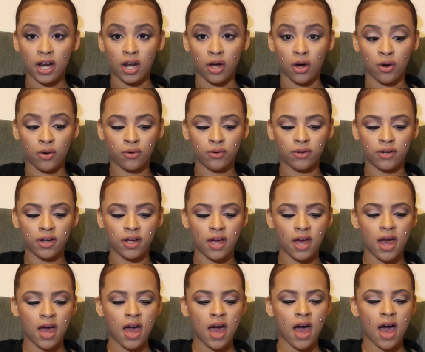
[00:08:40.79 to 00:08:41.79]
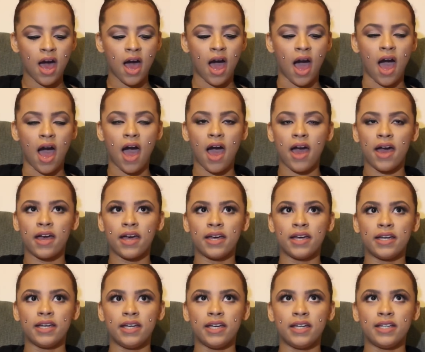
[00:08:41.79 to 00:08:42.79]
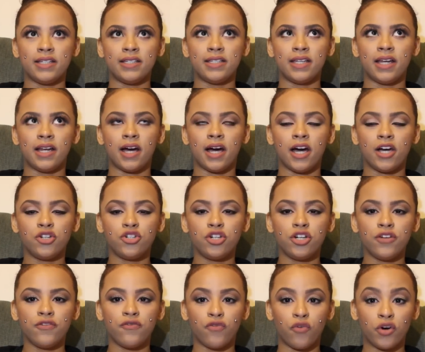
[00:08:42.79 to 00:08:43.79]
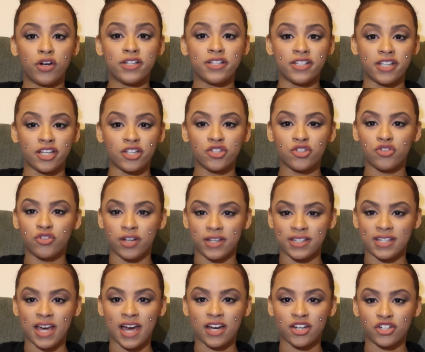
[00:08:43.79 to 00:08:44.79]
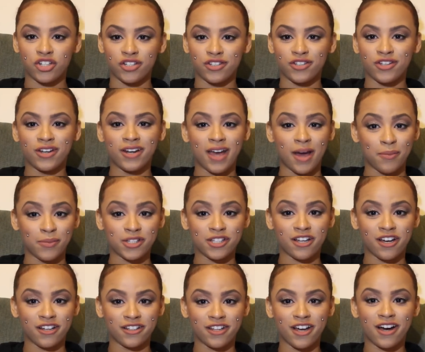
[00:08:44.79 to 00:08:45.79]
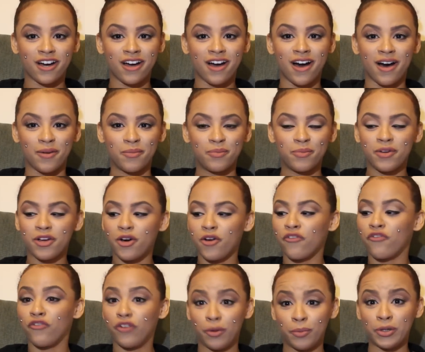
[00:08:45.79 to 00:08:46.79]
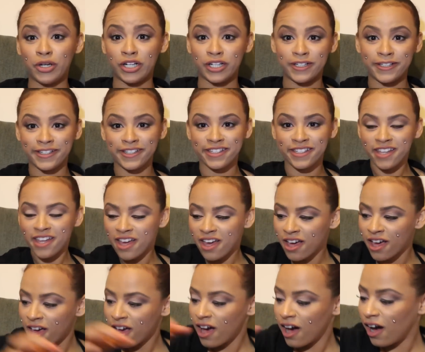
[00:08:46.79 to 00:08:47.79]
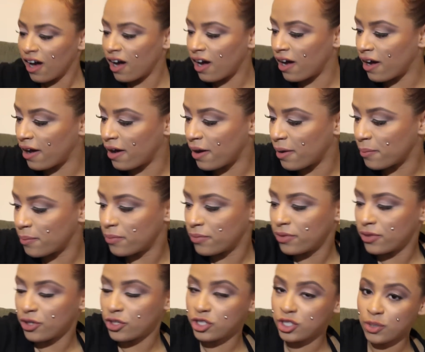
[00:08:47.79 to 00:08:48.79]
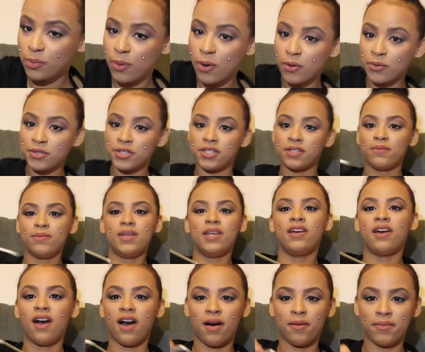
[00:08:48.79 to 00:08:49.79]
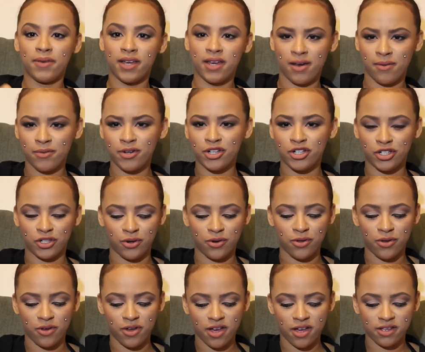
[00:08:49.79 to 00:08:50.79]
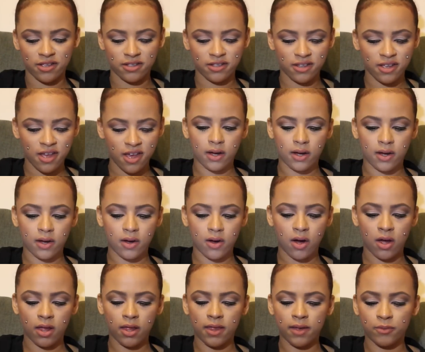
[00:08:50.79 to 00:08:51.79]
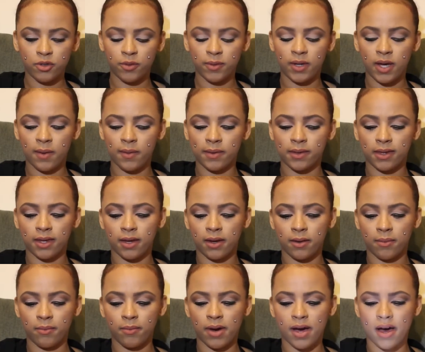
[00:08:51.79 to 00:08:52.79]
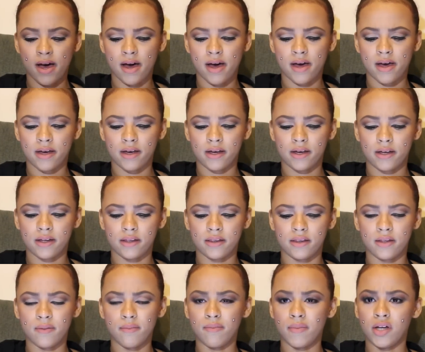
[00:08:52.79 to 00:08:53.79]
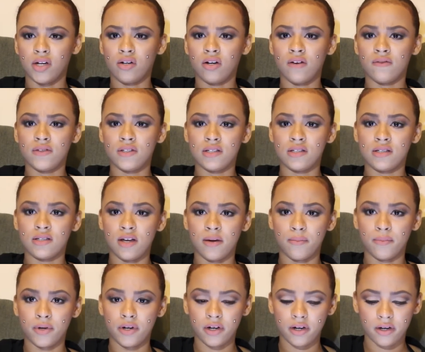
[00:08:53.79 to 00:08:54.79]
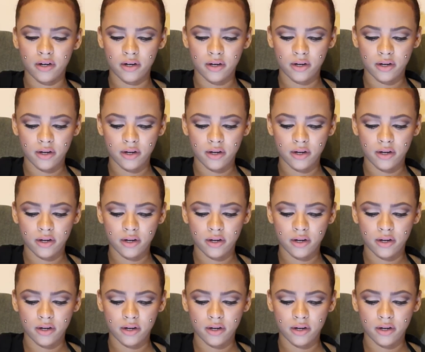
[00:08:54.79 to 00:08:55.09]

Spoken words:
alone, I did 146 transactions on Amazon.com for books. They're supposed to be coming. I'm going to show you guys. All of them should be coming like by the middle of December.